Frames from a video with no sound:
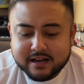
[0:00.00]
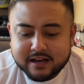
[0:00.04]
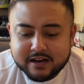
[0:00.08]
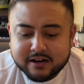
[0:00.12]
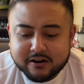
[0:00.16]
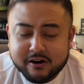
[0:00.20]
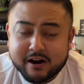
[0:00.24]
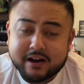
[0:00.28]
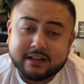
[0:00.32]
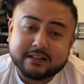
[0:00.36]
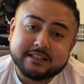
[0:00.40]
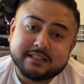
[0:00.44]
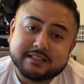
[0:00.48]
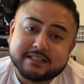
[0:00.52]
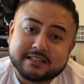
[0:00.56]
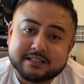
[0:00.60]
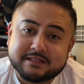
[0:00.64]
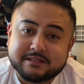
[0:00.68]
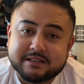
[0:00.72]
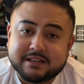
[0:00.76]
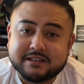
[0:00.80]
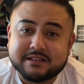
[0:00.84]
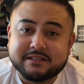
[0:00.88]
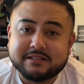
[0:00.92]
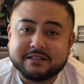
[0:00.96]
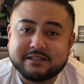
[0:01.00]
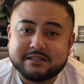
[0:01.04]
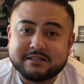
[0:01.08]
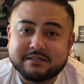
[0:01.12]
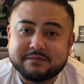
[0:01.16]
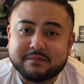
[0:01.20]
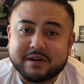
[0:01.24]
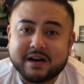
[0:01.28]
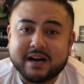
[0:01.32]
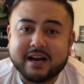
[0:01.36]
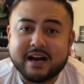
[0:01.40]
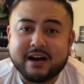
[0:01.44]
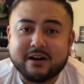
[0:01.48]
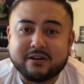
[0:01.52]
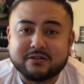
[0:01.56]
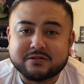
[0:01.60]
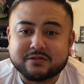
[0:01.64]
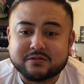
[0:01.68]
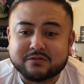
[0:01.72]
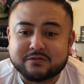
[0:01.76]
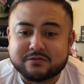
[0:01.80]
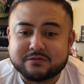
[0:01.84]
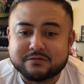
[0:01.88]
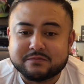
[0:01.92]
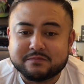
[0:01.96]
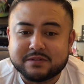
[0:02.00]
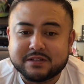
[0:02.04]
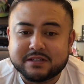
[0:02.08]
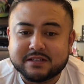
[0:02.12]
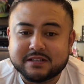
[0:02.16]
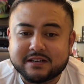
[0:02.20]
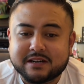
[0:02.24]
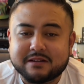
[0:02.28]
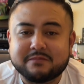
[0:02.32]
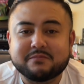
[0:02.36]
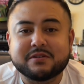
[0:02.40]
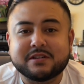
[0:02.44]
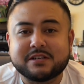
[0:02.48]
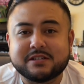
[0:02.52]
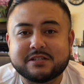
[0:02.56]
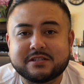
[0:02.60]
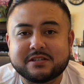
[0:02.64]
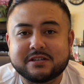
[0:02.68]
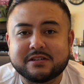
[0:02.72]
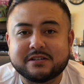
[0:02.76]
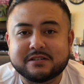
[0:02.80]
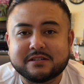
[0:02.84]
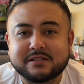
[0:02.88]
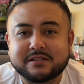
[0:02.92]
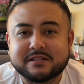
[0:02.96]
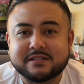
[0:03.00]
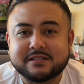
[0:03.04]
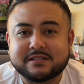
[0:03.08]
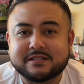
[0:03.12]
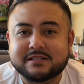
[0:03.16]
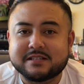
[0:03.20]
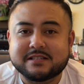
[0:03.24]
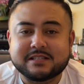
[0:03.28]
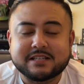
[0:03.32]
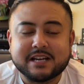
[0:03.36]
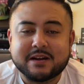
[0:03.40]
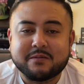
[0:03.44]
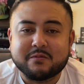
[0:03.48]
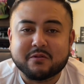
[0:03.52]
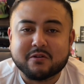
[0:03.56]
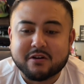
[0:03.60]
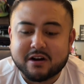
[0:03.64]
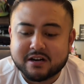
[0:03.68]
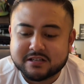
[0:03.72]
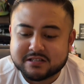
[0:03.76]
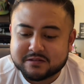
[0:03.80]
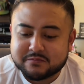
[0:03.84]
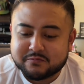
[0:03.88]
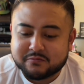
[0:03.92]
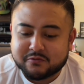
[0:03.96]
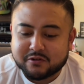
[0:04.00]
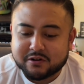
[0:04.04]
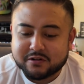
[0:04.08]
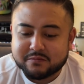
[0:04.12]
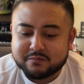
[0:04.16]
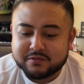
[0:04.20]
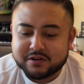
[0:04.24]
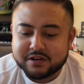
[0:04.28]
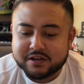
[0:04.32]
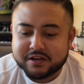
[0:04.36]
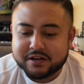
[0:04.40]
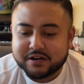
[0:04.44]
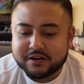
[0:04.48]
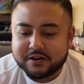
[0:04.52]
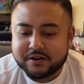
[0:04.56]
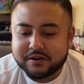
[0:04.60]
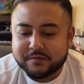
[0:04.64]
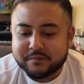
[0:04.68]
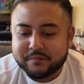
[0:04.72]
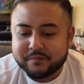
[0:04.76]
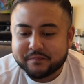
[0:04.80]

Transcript: or at least in my household, but I'm pretty sure it's the same across the board. But